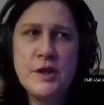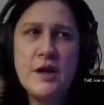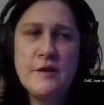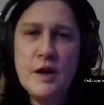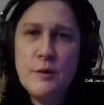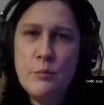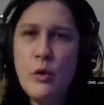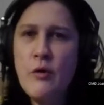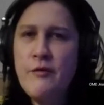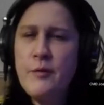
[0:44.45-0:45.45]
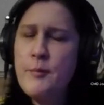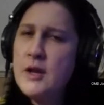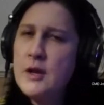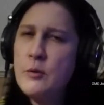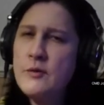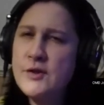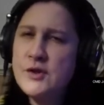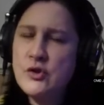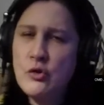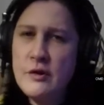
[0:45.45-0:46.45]
I'm kind of more familiar with the
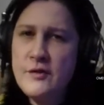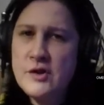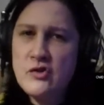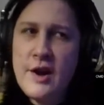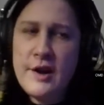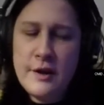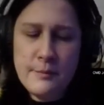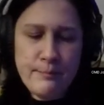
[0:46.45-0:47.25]
story of this track.